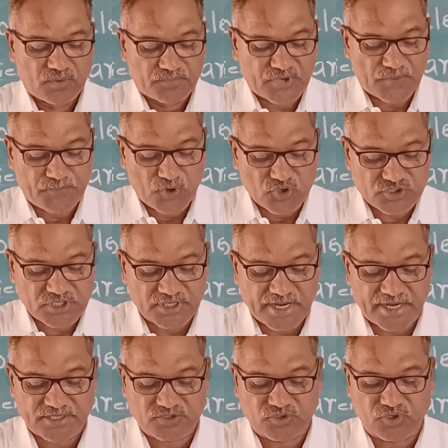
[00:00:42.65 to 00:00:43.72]

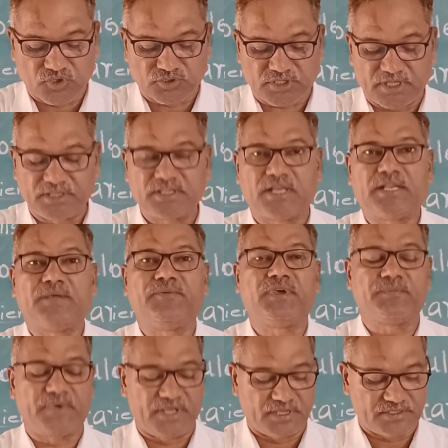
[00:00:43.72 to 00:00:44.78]
proportionate growth in the
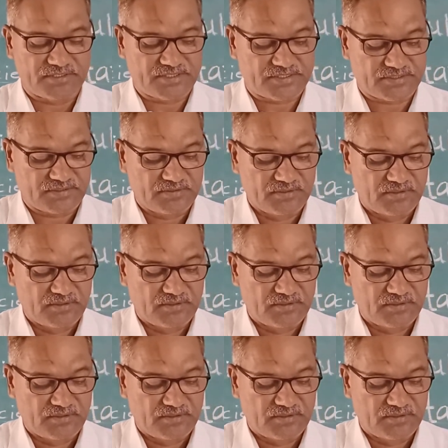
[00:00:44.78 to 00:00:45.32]
living beings